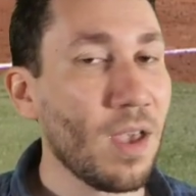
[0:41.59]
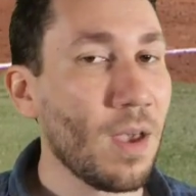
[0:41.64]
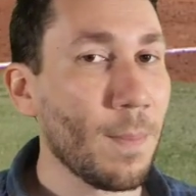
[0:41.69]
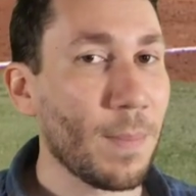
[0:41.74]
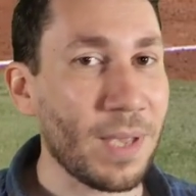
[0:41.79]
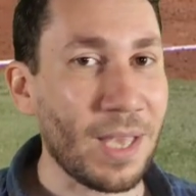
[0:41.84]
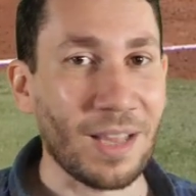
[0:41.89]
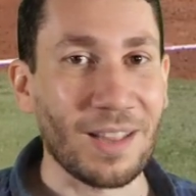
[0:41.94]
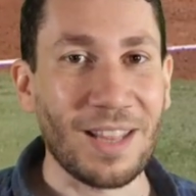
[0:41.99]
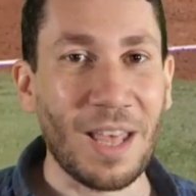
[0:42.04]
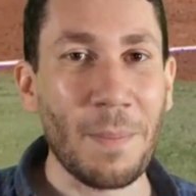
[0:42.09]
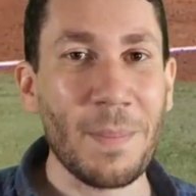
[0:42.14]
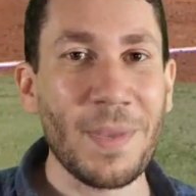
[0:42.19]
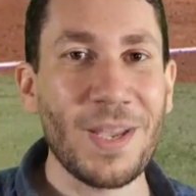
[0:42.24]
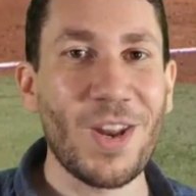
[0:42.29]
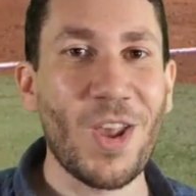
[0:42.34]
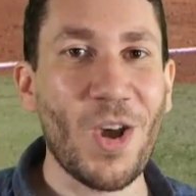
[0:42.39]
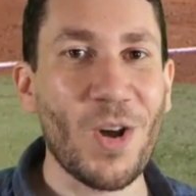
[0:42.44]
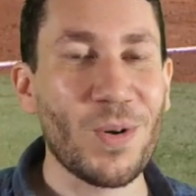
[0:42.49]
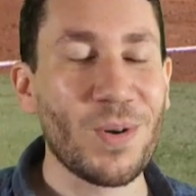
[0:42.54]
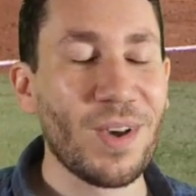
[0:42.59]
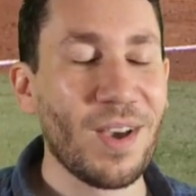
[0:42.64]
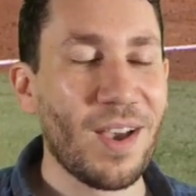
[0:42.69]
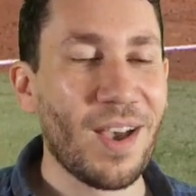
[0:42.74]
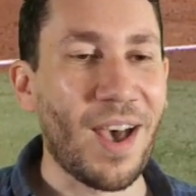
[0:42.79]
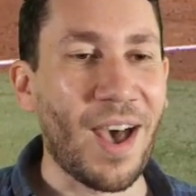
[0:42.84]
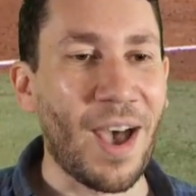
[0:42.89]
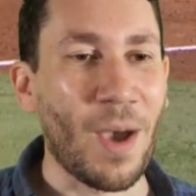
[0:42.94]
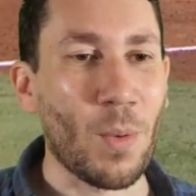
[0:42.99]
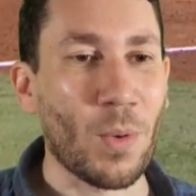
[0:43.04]
But yeah, let me know.
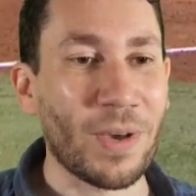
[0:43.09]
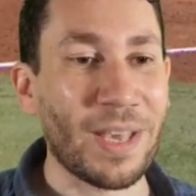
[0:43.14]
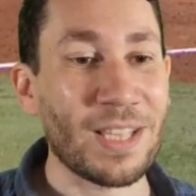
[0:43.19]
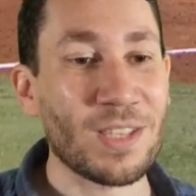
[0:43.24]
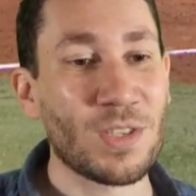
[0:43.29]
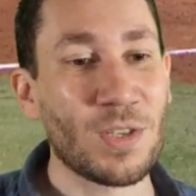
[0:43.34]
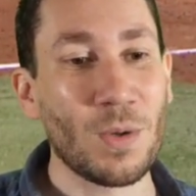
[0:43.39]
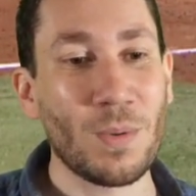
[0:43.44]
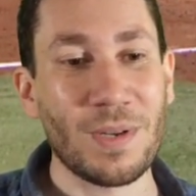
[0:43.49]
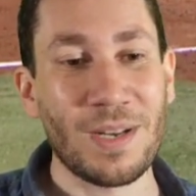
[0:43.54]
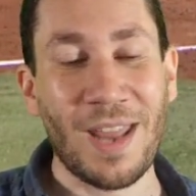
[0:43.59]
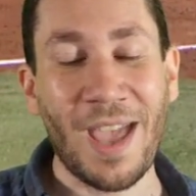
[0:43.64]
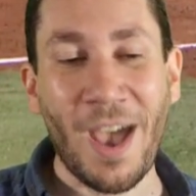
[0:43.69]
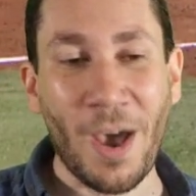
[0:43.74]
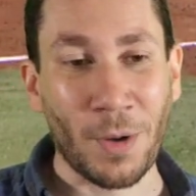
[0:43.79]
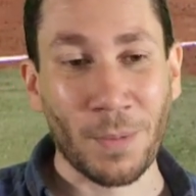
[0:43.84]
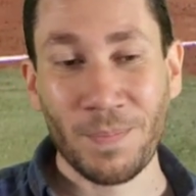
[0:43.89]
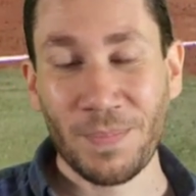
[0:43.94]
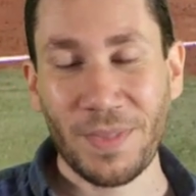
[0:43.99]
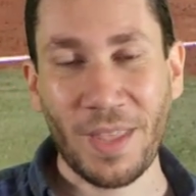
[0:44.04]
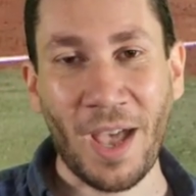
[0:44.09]
We'll get to it now.